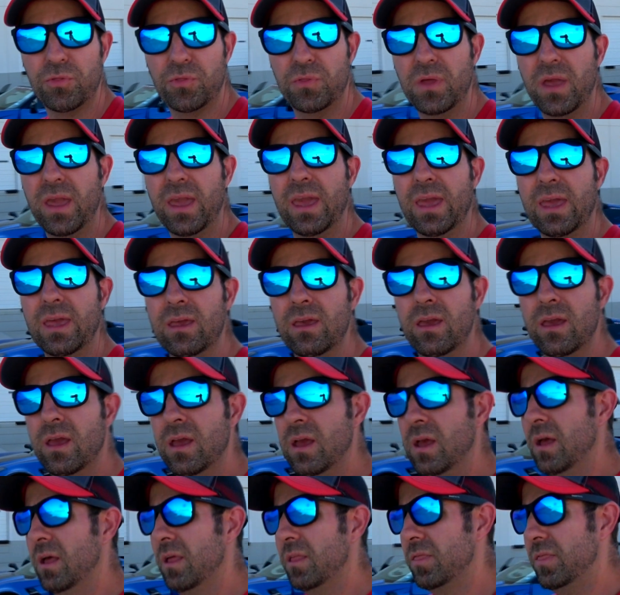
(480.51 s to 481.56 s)
thing
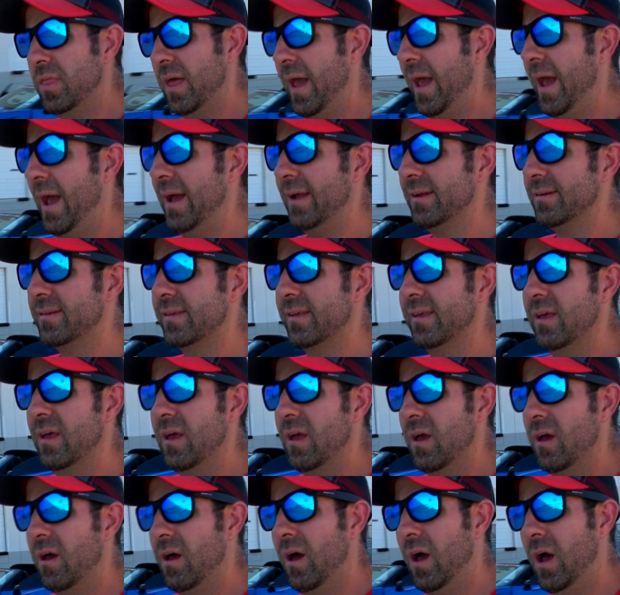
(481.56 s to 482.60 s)
that
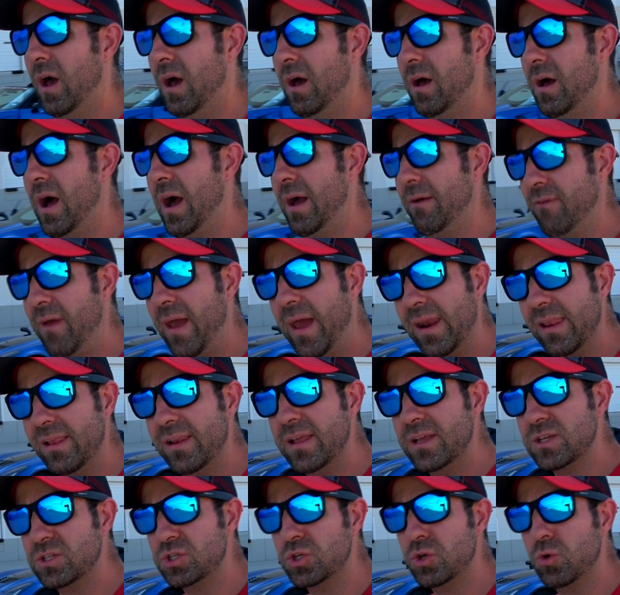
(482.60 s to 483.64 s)
I've had an
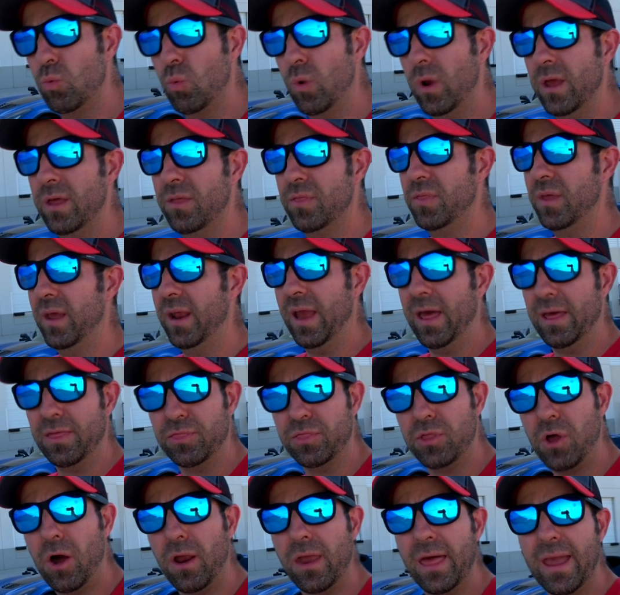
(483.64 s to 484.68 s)
issue with, and I
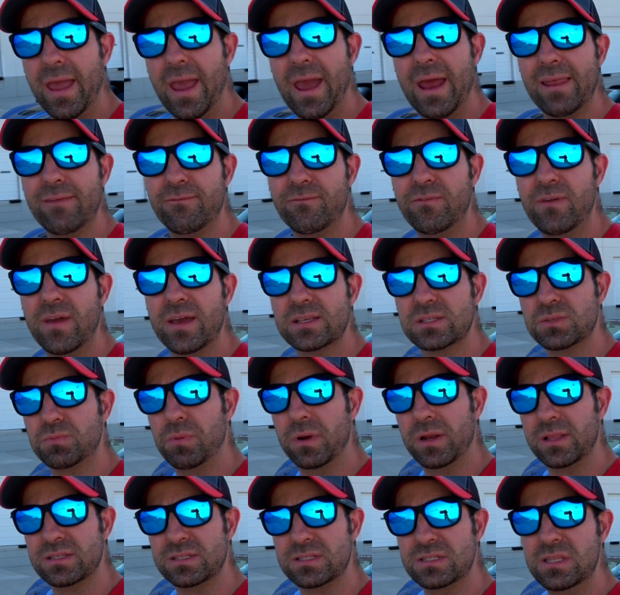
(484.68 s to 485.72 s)
thought I had it fixed,
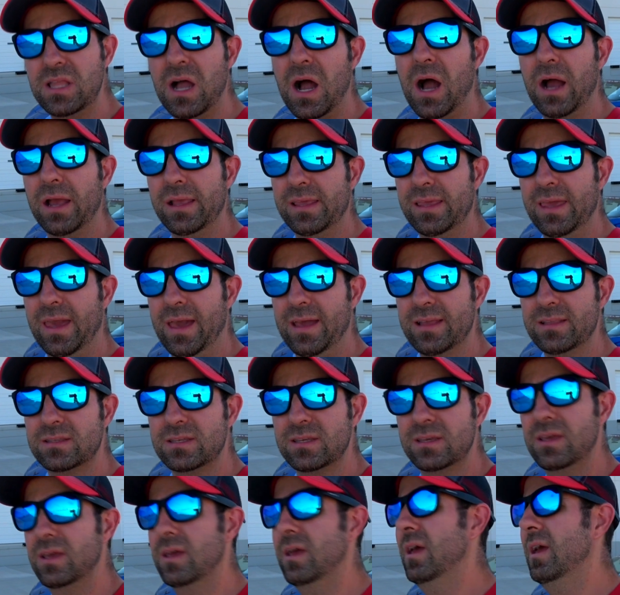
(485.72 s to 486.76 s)
but it's not yet.
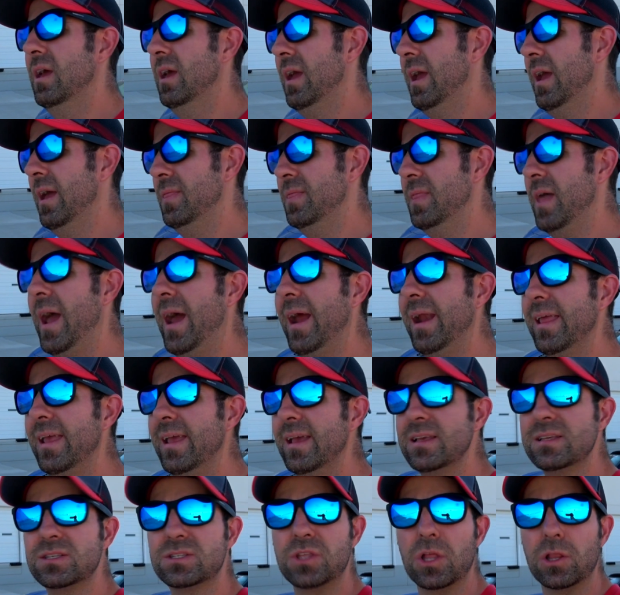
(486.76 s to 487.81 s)
And that
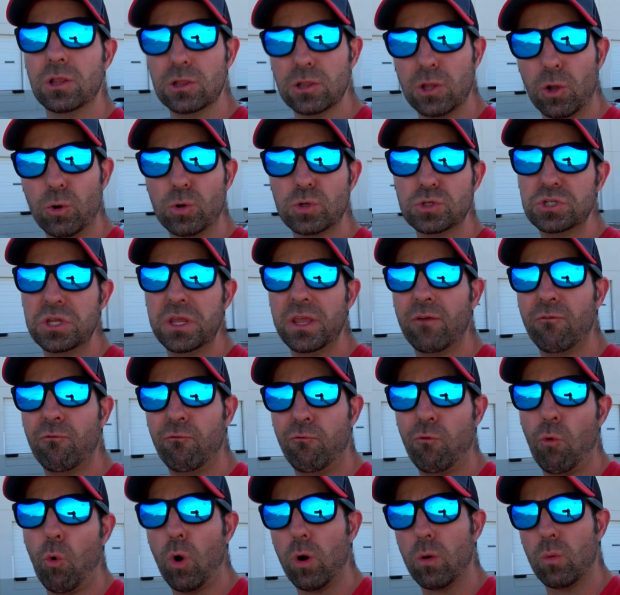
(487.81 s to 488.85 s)
is the lurching
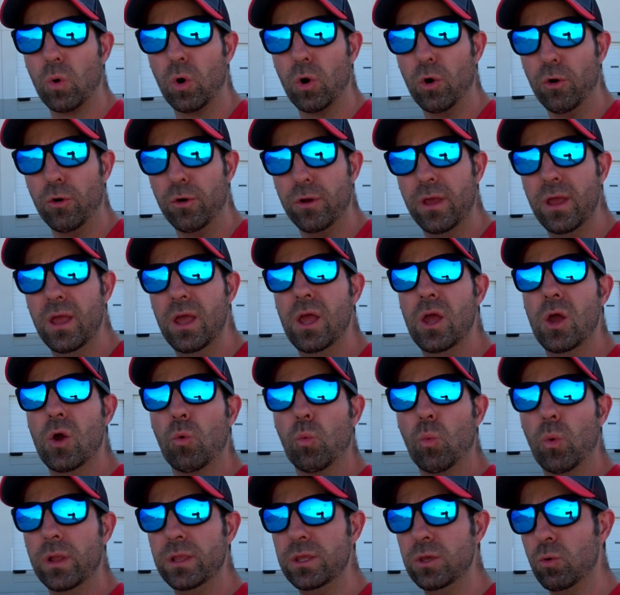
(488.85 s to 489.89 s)
forward
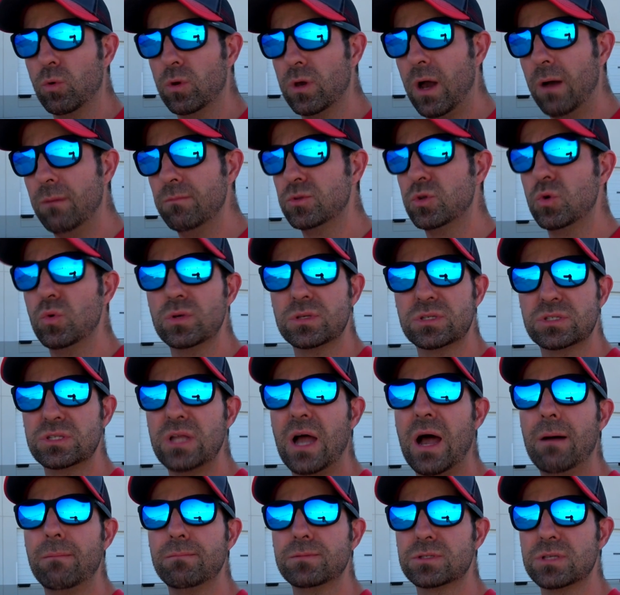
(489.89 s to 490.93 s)
when you come to a
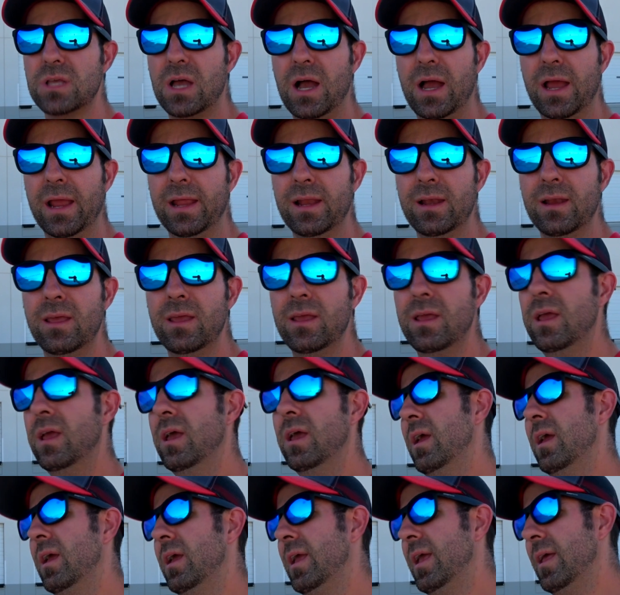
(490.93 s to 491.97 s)
stop sign
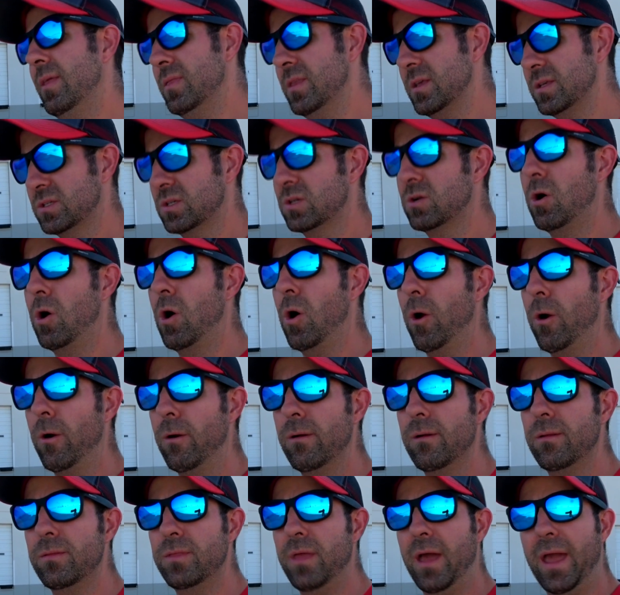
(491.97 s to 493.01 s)
in this
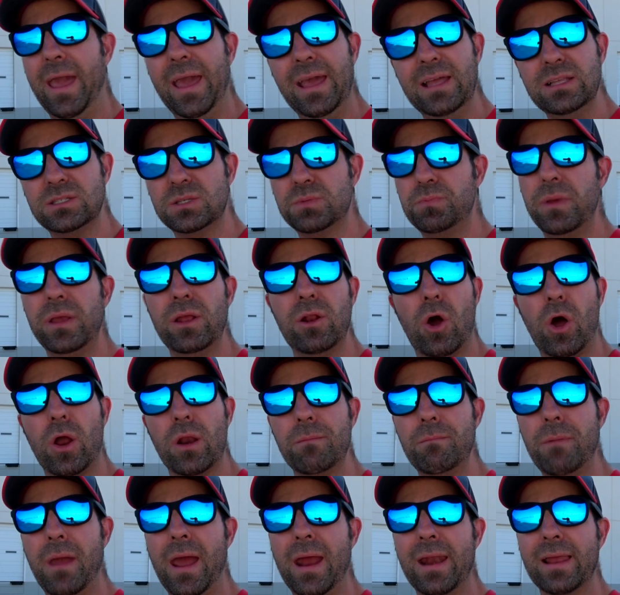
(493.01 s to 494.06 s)
car. The 8-speed
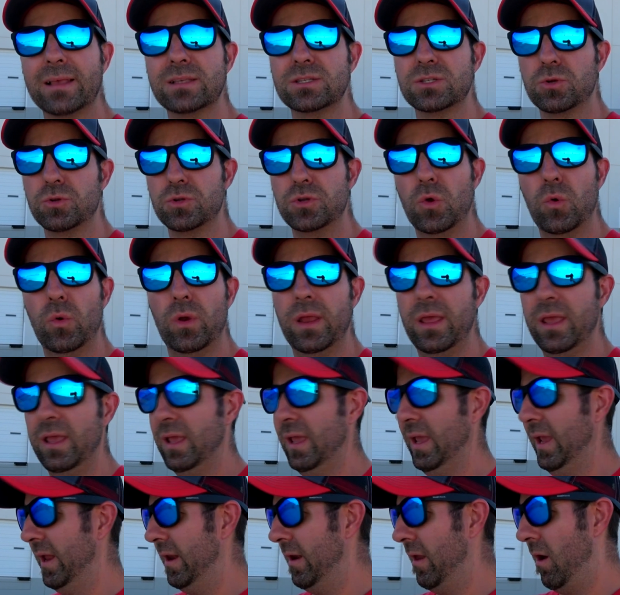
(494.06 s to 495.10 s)
automatics are doing it
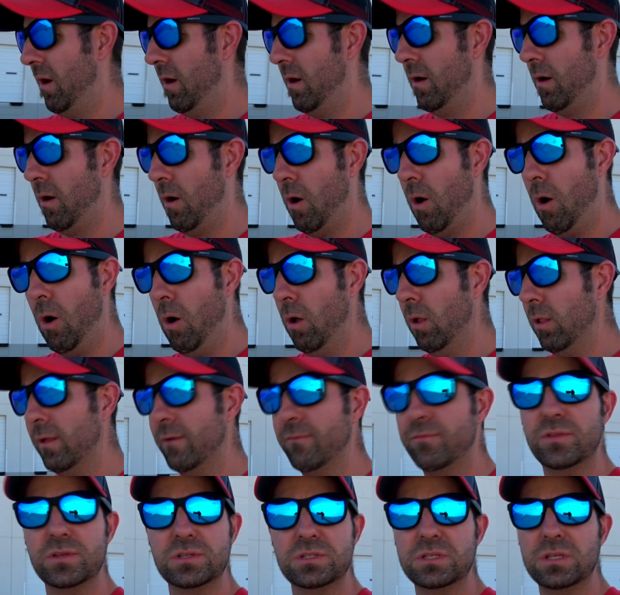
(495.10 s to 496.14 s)
in all
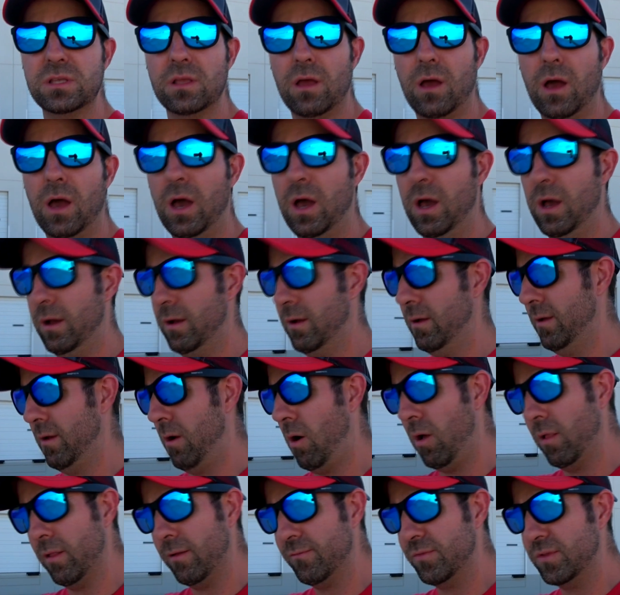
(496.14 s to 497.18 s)
of the
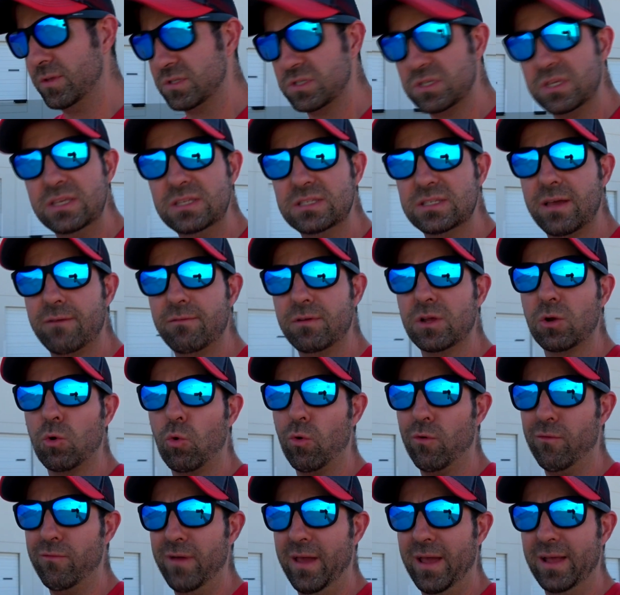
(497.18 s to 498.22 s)
C7
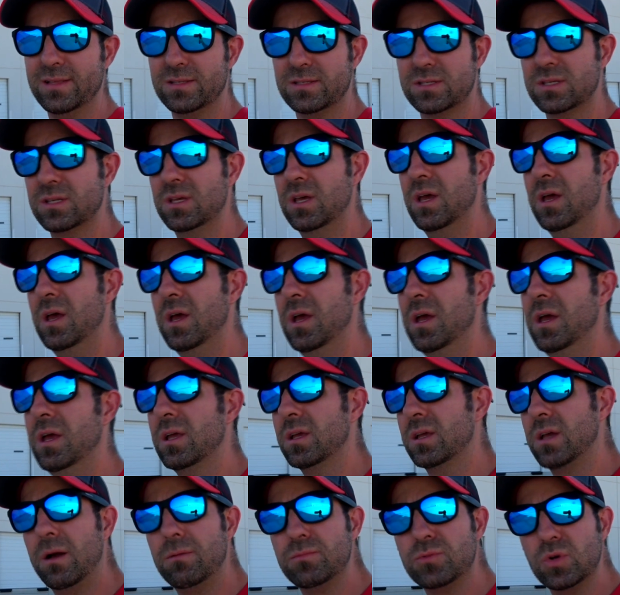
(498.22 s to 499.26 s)
Corvettes.
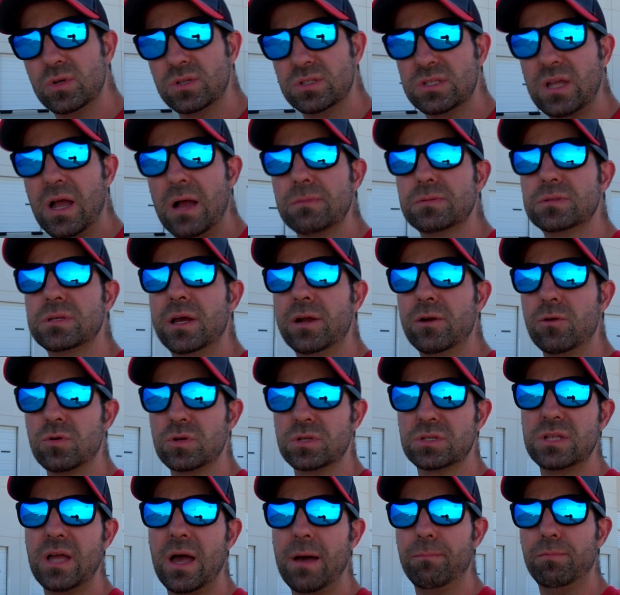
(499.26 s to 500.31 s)
Come to a stop sign or a
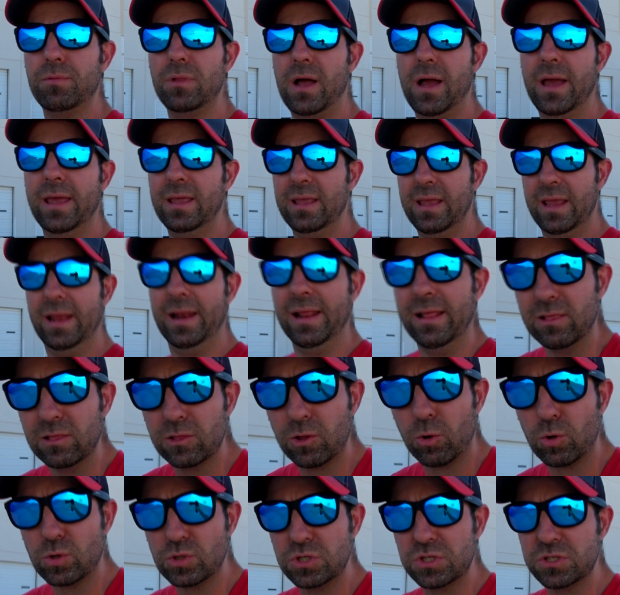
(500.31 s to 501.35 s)
stoplight and it
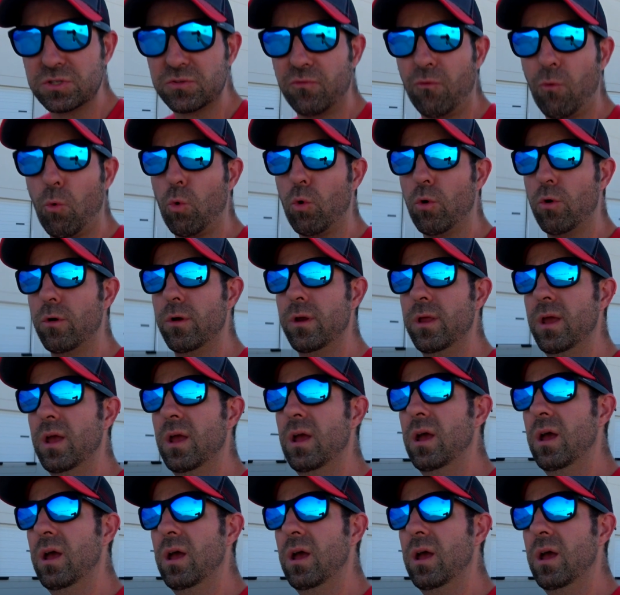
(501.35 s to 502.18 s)
lurches forward.